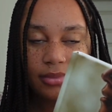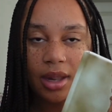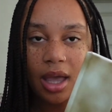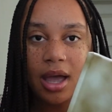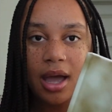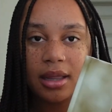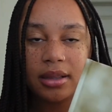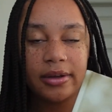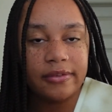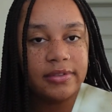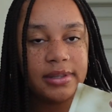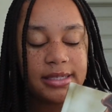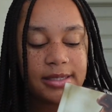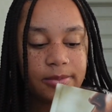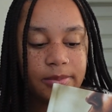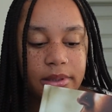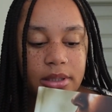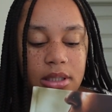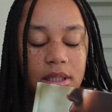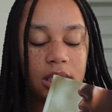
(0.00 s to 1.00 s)
I love this
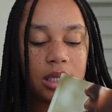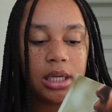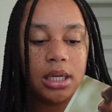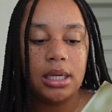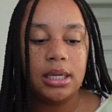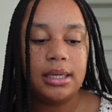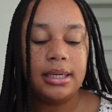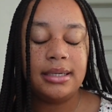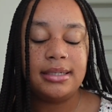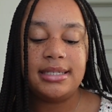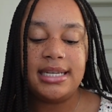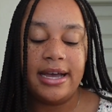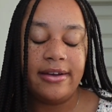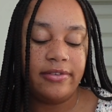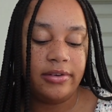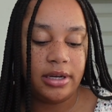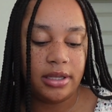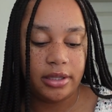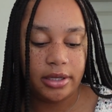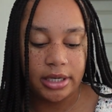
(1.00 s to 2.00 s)
book.
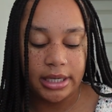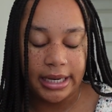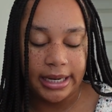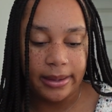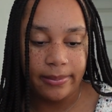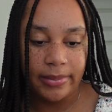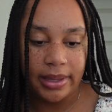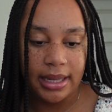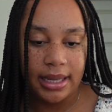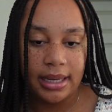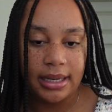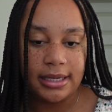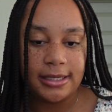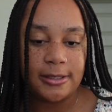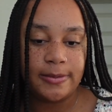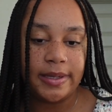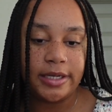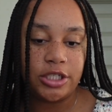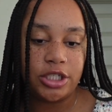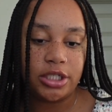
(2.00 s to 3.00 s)
Definitely recommend,
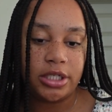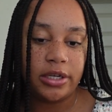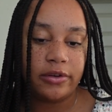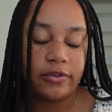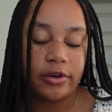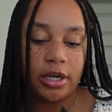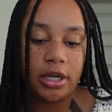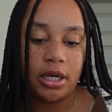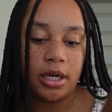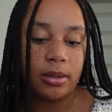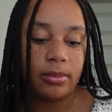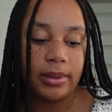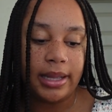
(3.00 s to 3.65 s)
especially for young